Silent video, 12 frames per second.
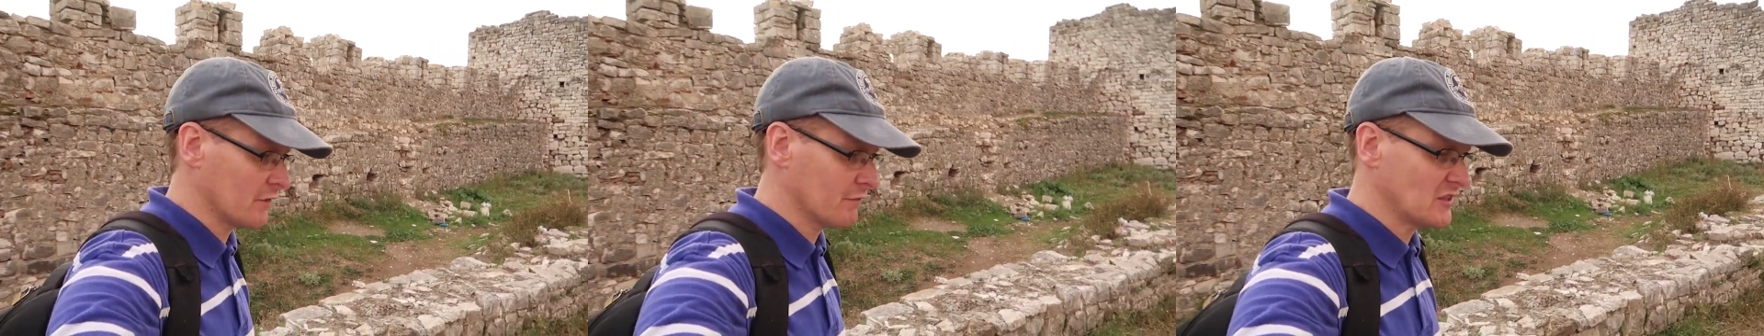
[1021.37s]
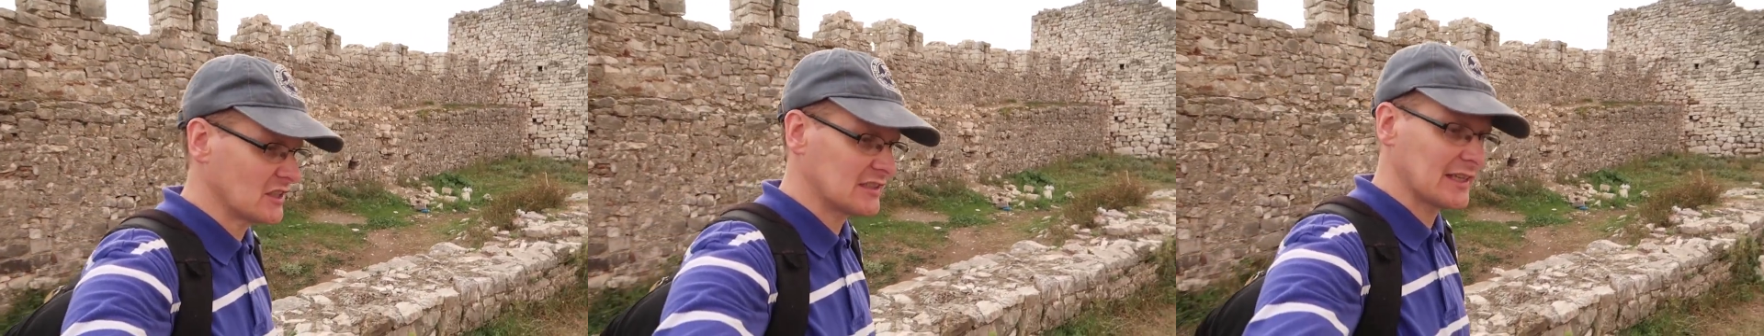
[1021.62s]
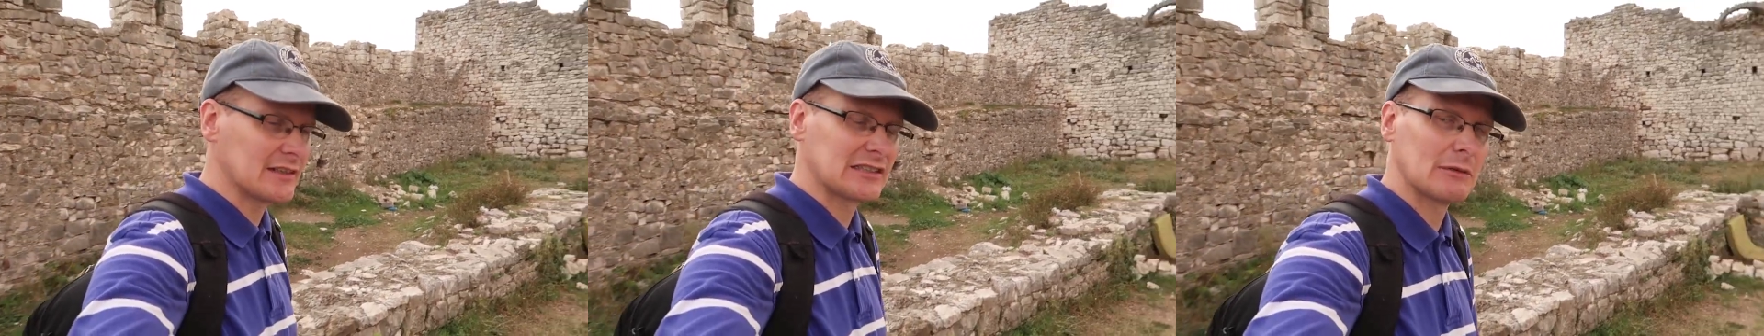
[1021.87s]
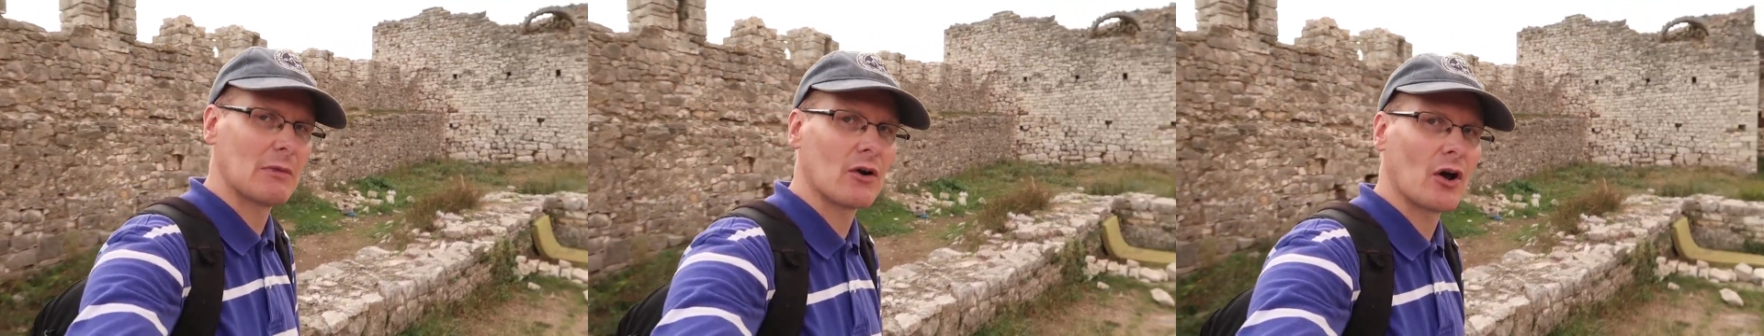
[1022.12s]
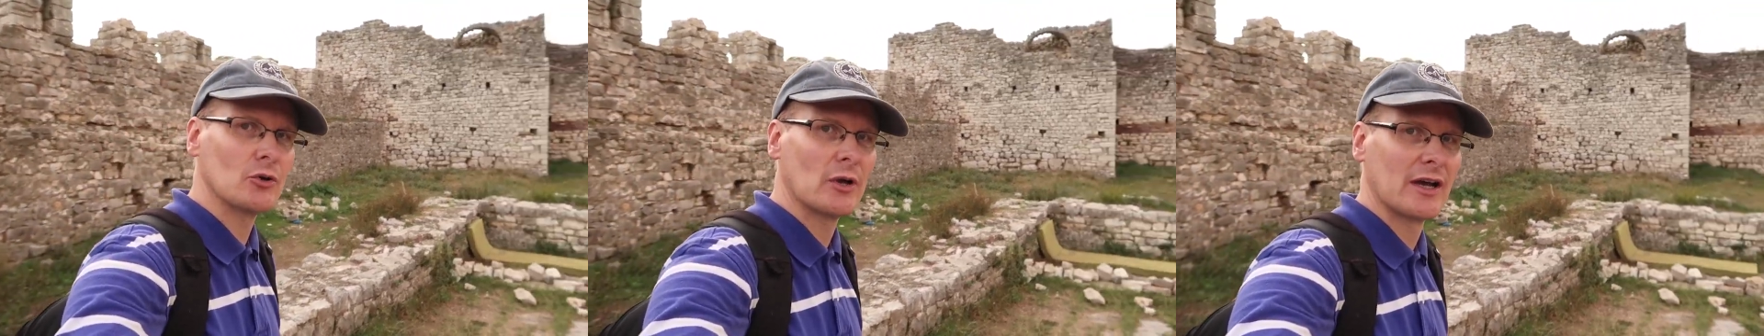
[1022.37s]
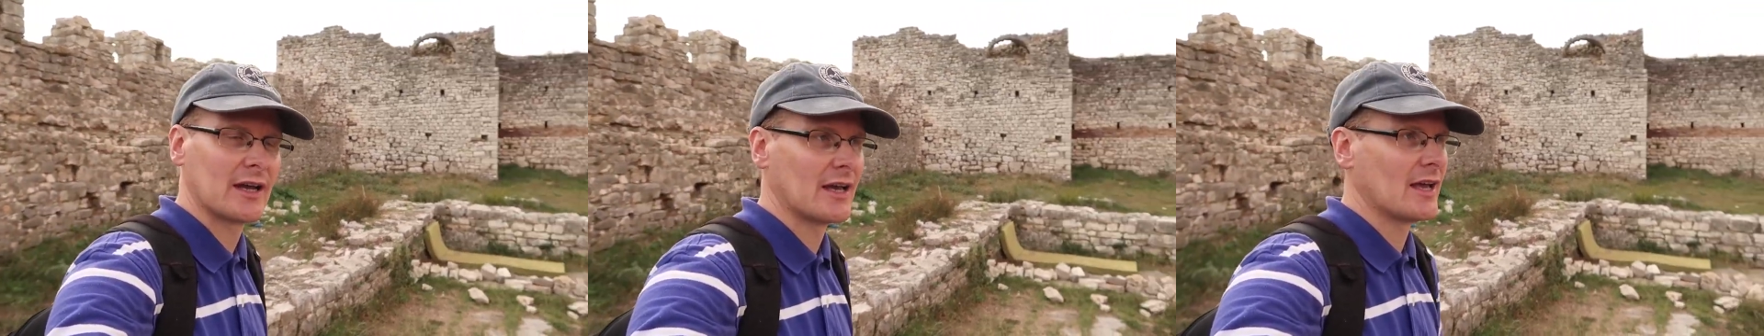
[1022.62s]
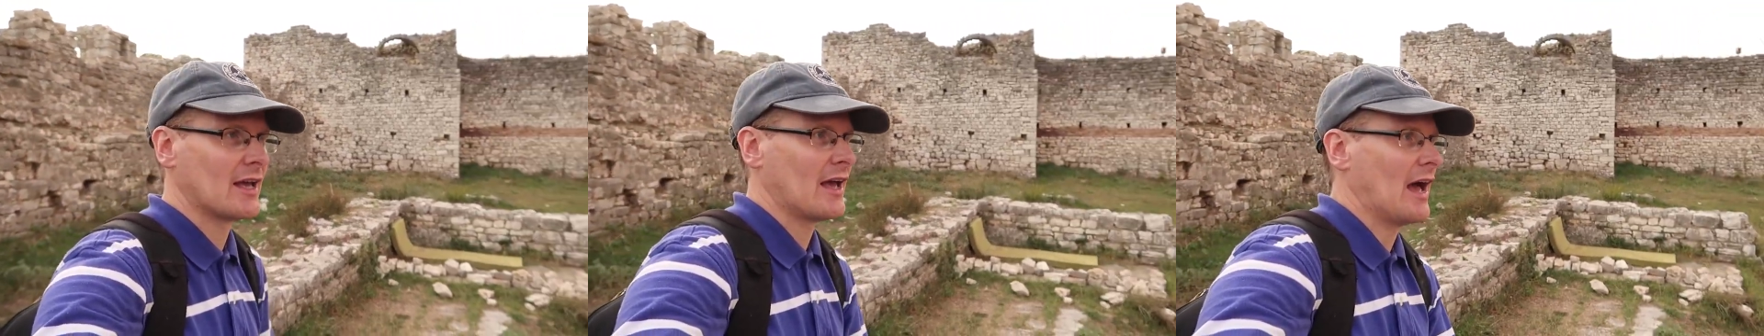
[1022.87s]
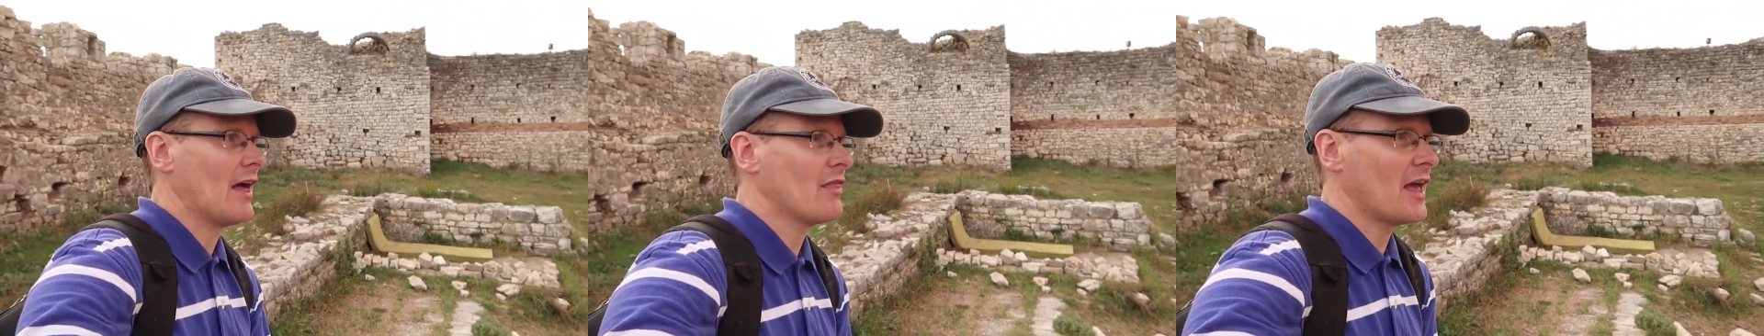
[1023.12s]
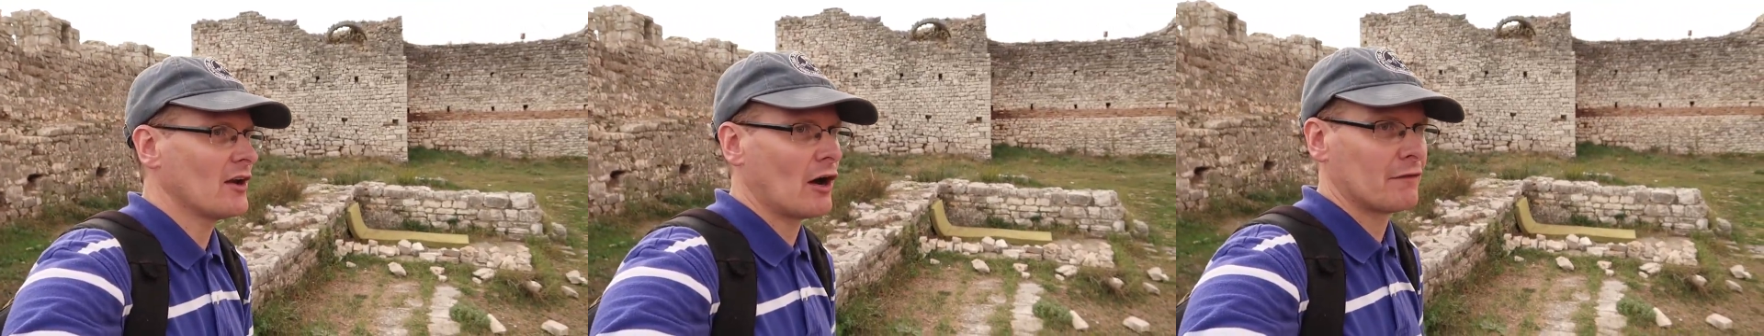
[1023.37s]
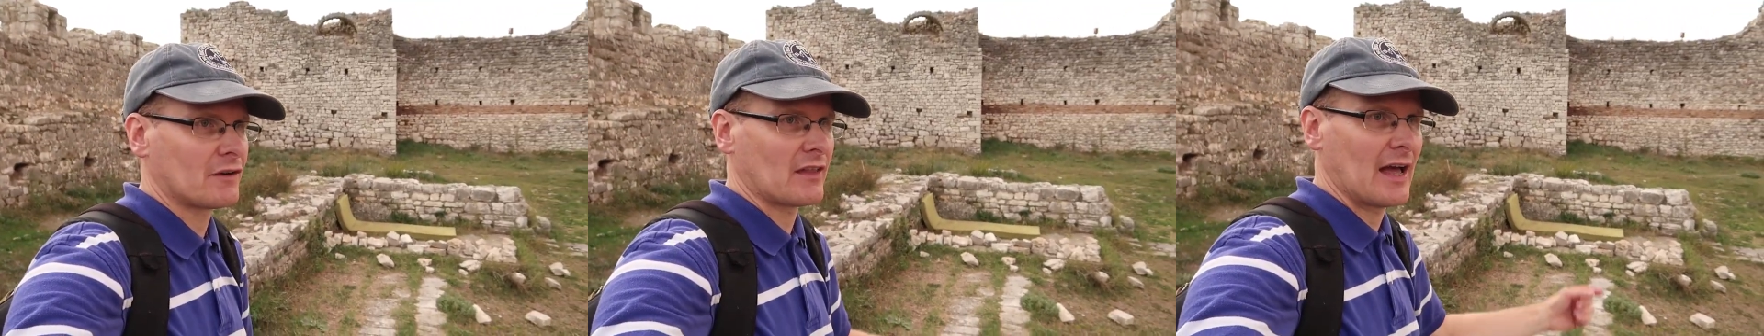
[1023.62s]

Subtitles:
I'm visiting tomorrow. And then after